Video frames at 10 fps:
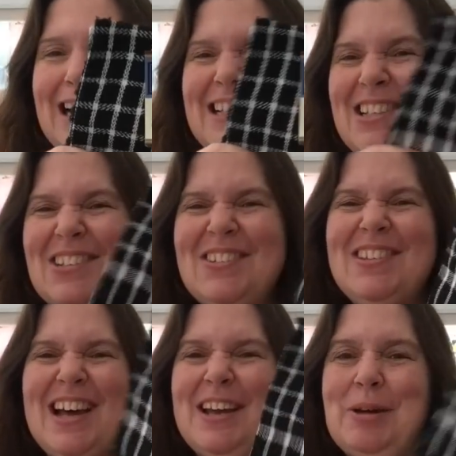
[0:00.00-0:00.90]
I do
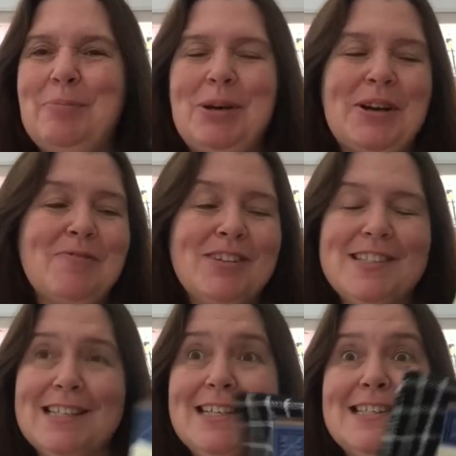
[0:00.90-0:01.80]
that about every
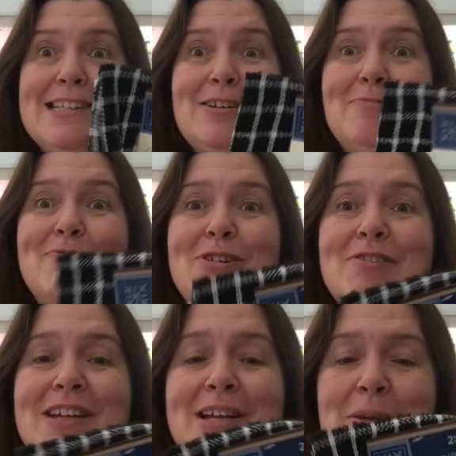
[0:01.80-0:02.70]
season. I'm
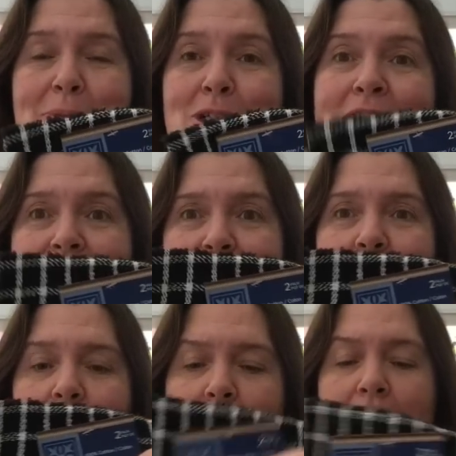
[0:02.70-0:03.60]
very
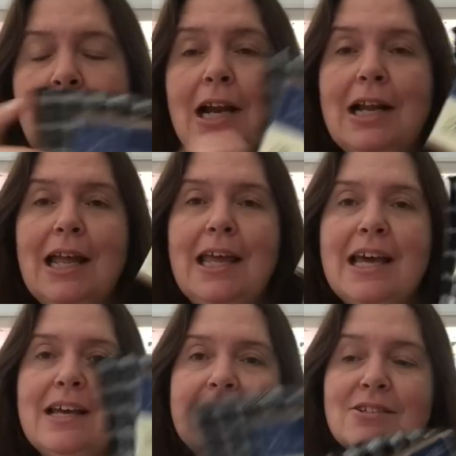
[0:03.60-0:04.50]
particular
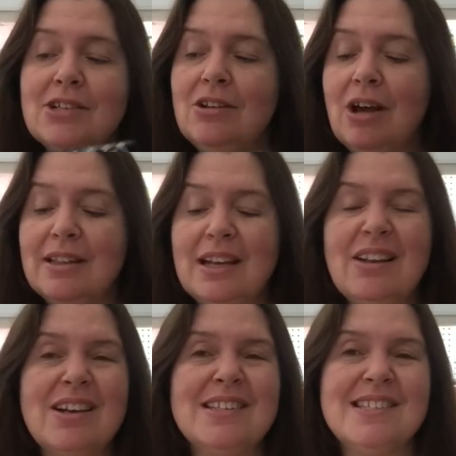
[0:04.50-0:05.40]
and there's a lot that
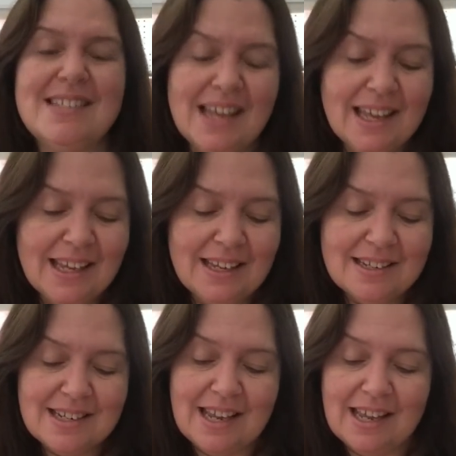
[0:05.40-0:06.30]
got
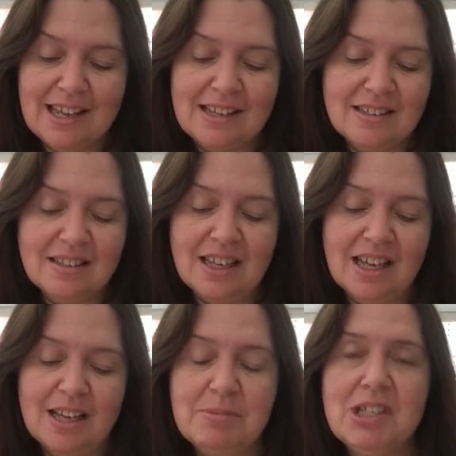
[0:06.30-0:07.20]
stained and
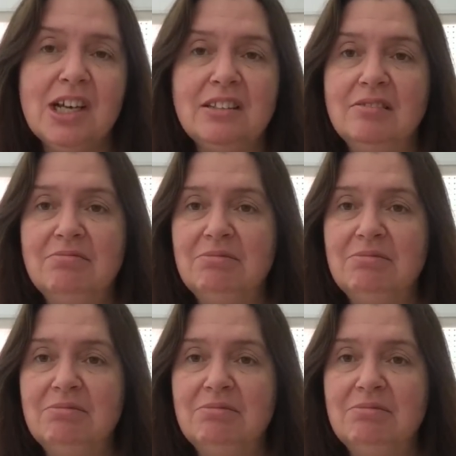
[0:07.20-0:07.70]
yeah, I'm done.